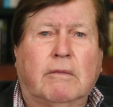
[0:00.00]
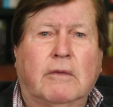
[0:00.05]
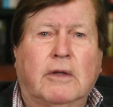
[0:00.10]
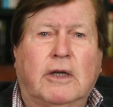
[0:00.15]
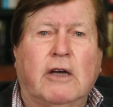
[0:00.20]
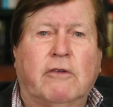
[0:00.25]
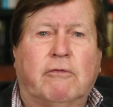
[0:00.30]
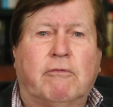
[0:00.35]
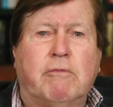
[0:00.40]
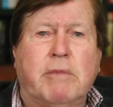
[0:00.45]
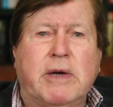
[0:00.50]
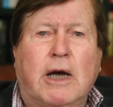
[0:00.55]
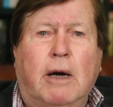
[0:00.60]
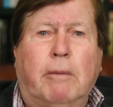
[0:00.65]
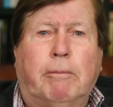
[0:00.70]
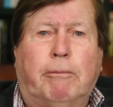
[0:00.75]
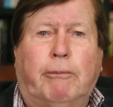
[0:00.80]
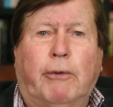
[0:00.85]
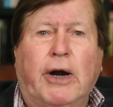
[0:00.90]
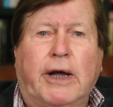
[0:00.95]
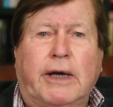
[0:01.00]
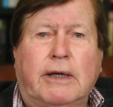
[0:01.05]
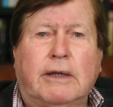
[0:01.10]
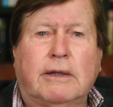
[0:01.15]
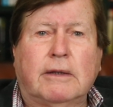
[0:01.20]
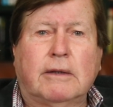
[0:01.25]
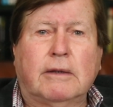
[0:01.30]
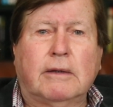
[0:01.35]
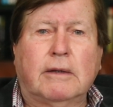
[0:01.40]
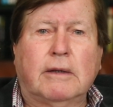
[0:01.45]
Give me a
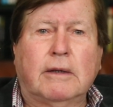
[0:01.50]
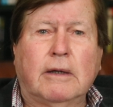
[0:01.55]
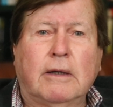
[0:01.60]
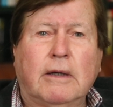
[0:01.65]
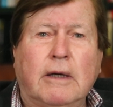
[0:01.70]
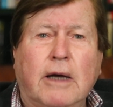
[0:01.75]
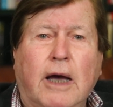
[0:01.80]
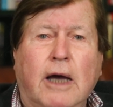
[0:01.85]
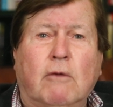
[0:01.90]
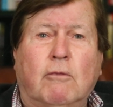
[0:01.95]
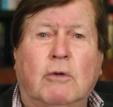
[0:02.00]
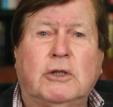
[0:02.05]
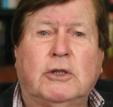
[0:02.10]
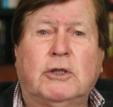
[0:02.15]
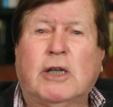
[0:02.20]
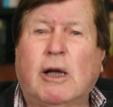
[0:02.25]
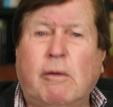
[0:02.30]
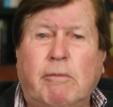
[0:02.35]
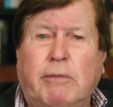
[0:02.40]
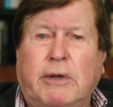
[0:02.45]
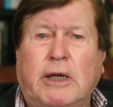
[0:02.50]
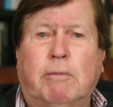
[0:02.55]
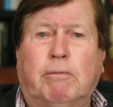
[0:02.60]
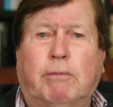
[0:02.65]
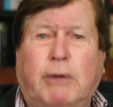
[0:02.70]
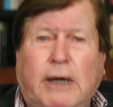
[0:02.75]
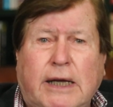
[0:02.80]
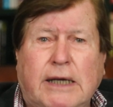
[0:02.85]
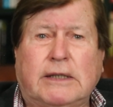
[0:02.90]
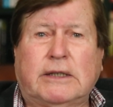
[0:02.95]
break. And would somebody
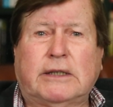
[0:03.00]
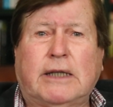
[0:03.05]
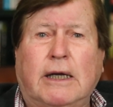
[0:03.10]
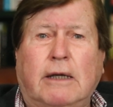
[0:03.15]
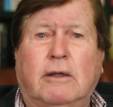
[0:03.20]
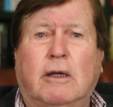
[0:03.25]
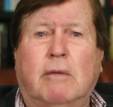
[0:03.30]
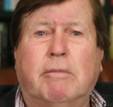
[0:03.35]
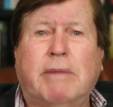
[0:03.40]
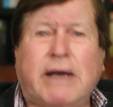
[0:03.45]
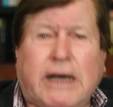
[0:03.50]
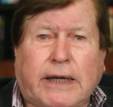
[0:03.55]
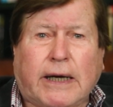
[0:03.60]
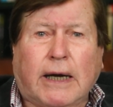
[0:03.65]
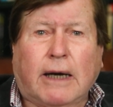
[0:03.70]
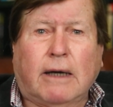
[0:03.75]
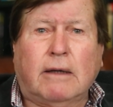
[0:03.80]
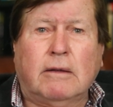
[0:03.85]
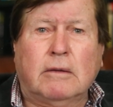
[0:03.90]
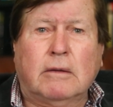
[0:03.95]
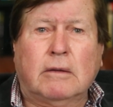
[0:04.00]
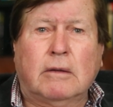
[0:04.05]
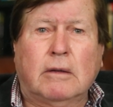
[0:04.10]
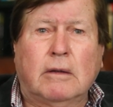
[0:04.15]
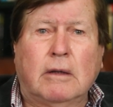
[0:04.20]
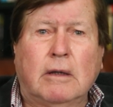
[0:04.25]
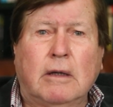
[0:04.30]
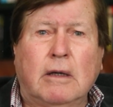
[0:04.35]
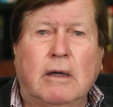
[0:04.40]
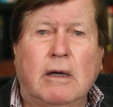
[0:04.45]
please tell the media
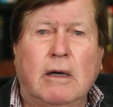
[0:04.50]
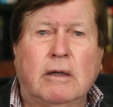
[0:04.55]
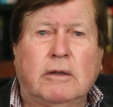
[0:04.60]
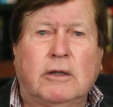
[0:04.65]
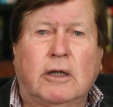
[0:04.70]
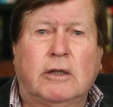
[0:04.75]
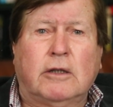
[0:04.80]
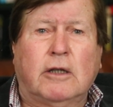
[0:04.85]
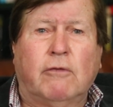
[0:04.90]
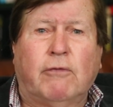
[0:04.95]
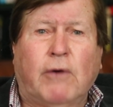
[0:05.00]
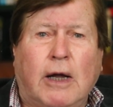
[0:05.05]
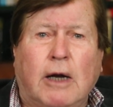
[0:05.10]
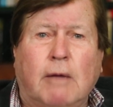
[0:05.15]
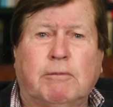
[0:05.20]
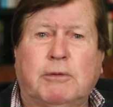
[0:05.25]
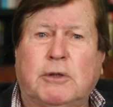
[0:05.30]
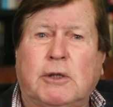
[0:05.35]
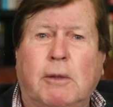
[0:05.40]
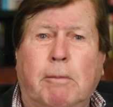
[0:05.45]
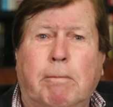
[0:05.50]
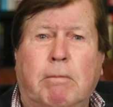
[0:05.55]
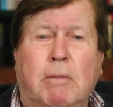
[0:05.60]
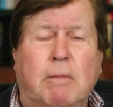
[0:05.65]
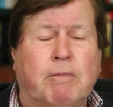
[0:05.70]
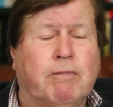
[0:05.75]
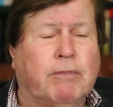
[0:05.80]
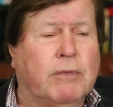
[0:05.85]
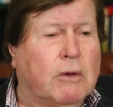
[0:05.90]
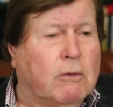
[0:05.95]
to develop some,
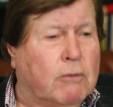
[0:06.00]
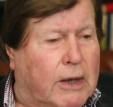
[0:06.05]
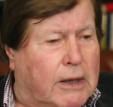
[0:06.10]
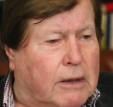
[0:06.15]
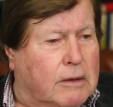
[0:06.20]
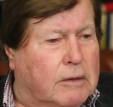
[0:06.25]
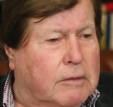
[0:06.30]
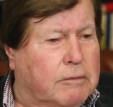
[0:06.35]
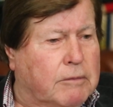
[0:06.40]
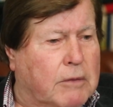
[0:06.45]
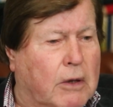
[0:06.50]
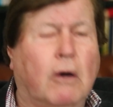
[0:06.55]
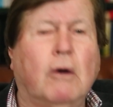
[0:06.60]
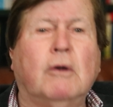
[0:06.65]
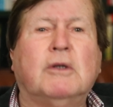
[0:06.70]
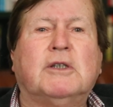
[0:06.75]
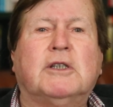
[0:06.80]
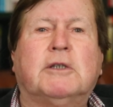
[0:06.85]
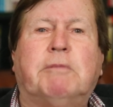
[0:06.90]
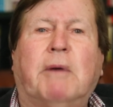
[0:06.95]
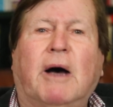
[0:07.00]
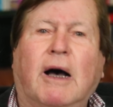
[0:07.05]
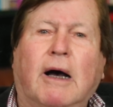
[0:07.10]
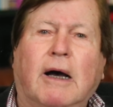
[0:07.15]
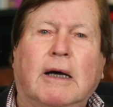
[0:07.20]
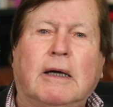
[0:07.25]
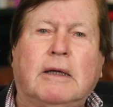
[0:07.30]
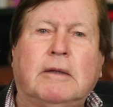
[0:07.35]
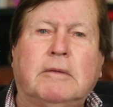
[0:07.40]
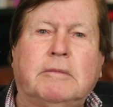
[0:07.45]
well,
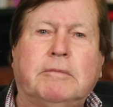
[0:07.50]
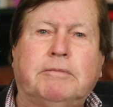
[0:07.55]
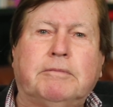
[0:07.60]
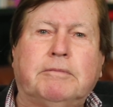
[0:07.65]
chutzpah.